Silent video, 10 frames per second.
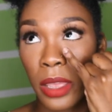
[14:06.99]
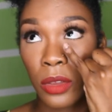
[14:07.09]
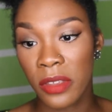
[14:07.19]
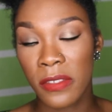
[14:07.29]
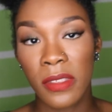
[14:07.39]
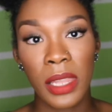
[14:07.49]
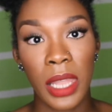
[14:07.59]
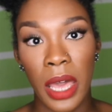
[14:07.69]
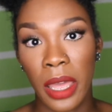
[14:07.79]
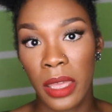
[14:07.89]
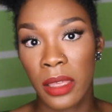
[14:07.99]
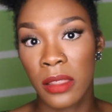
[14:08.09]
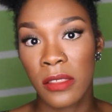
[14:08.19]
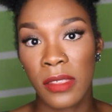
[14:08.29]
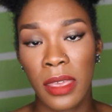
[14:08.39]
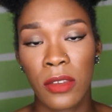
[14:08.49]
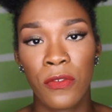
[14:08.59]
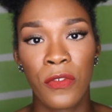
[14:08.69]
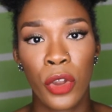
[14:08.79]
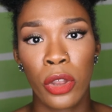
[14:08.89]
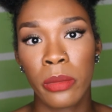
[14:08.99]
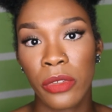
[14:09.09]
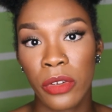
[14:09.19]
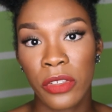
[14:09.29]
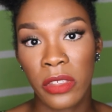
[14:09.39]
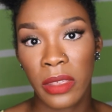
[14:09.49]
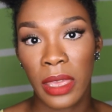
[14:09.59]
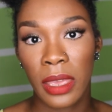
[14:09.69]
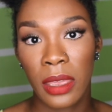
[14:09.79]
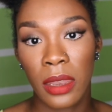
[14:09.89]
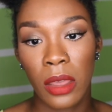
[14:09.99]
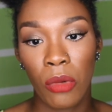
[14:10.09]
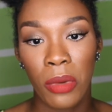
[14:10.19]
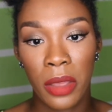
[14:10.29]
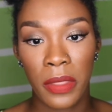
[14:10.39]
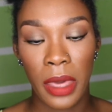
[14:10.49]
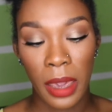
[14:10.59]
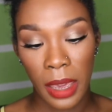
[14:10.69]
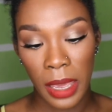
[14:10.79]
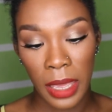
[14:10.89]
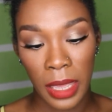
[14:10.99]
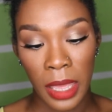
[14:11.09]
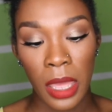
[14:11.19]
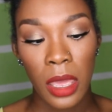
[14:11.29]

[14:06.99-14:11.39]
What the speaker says: It is the lines, it firms your skin around the eye.